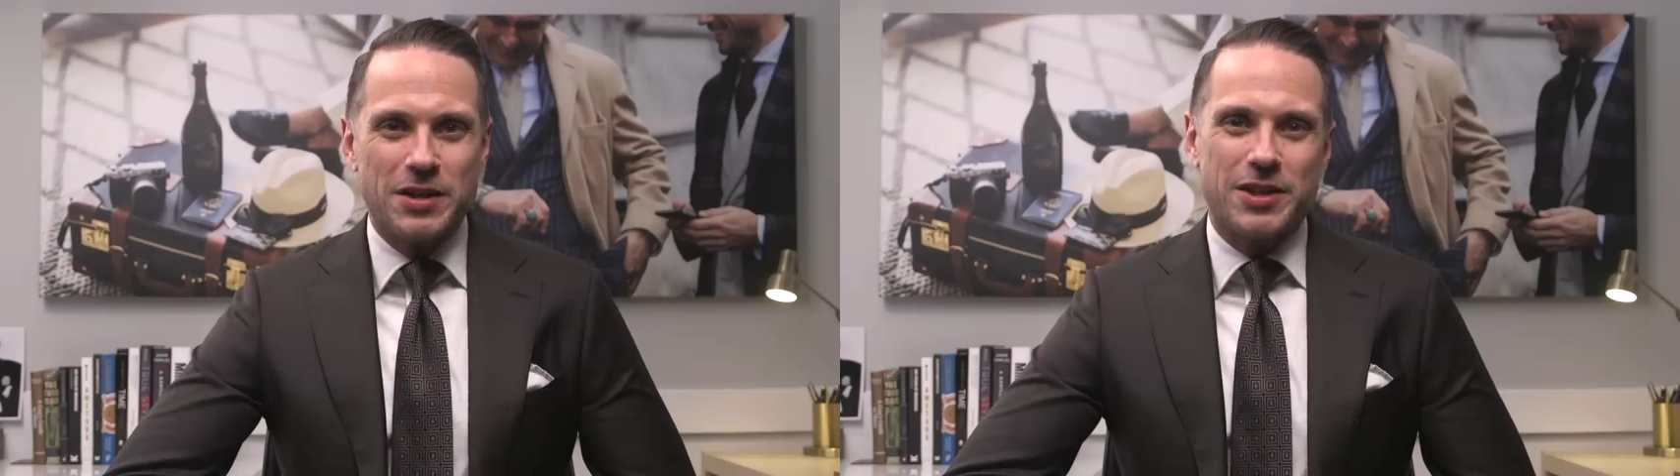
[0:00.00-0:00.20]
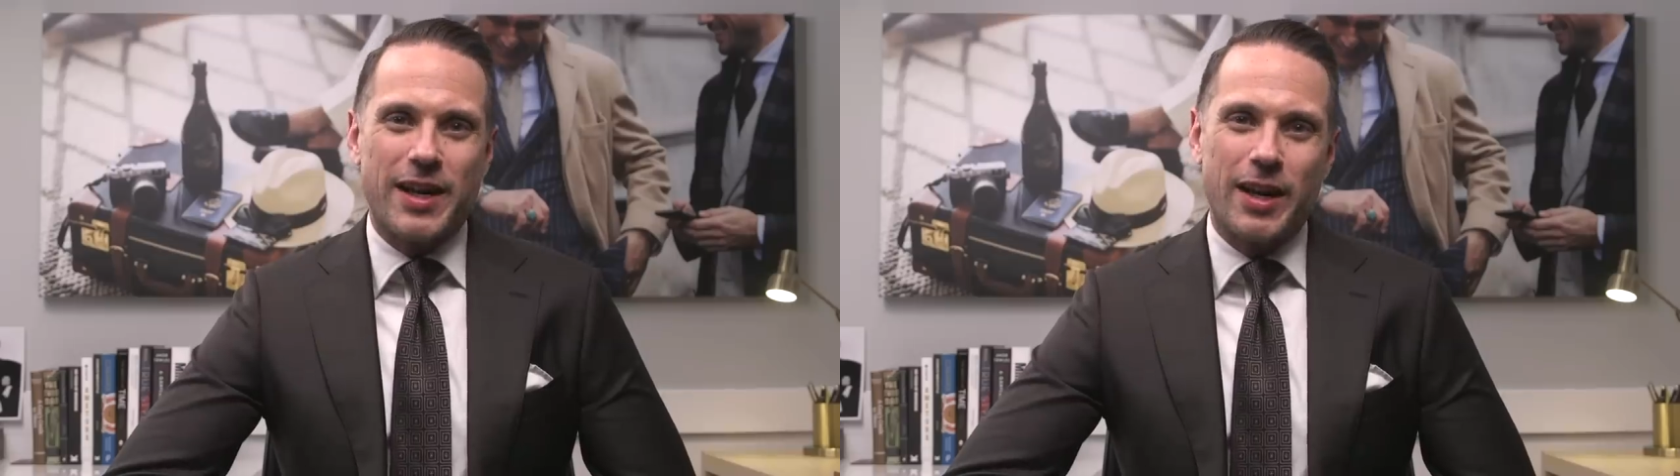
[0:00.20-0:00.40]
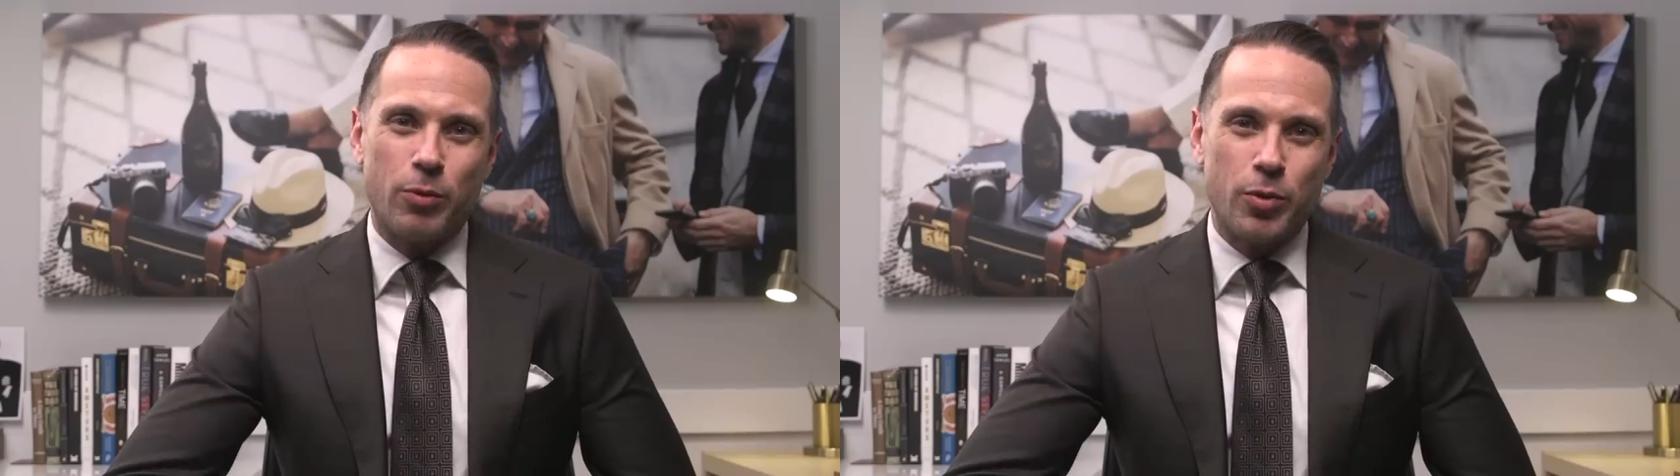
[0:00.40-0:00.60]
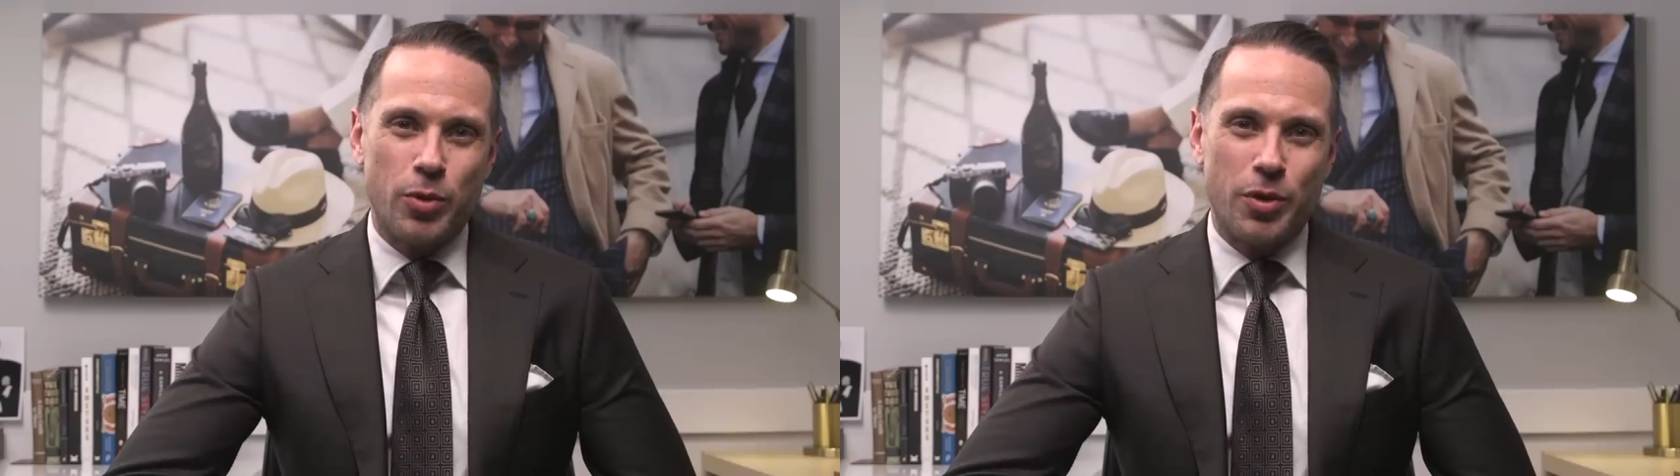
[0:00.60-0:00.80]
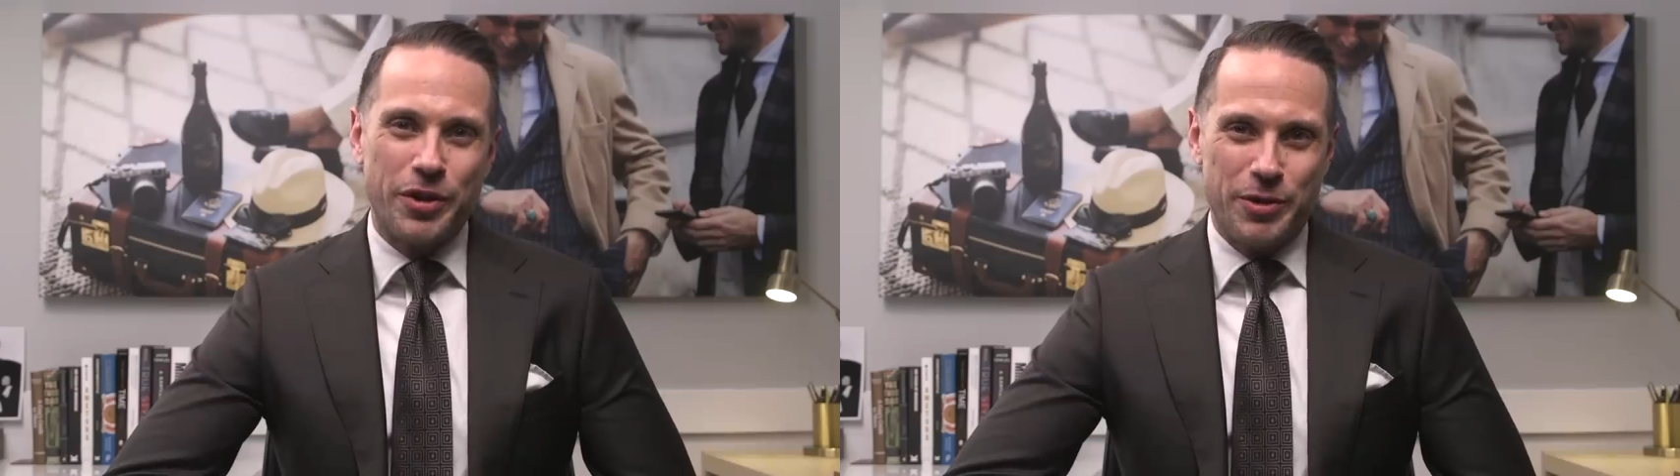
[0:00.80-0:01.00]
style
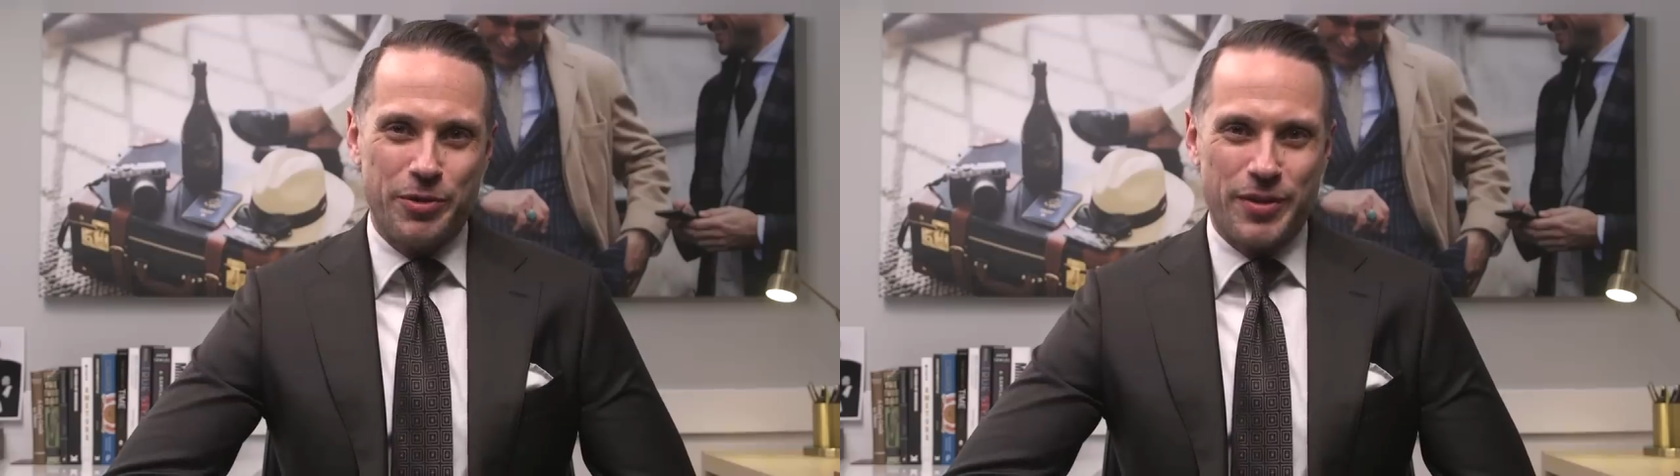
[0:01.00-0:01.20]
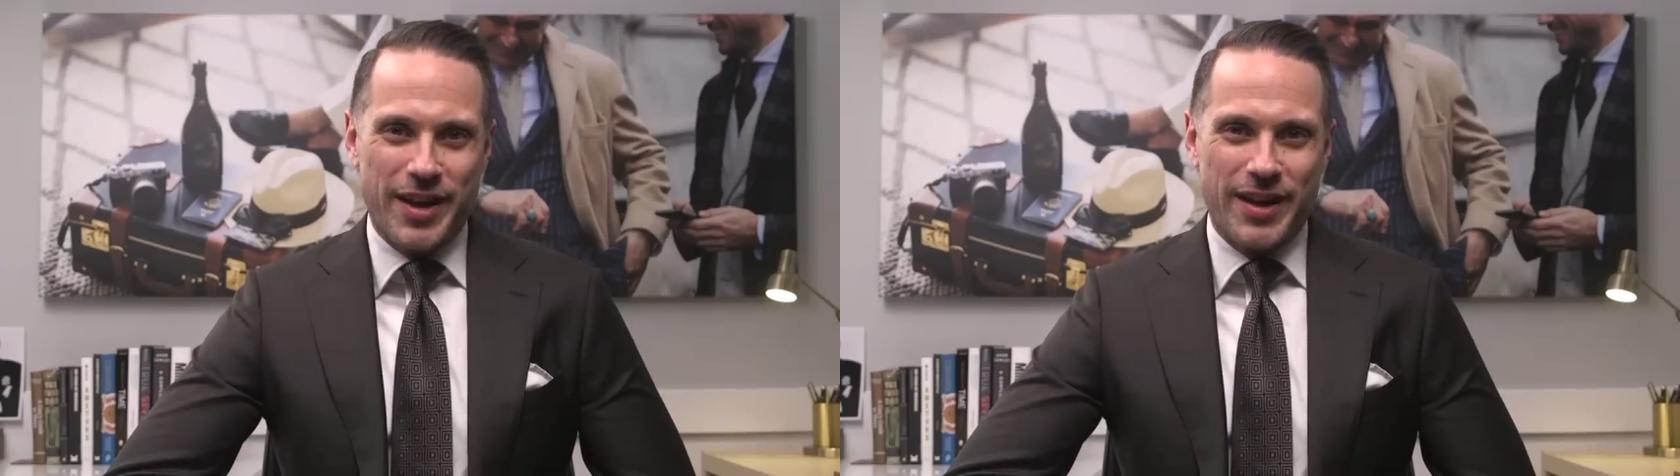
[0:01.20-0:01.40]
rule you do not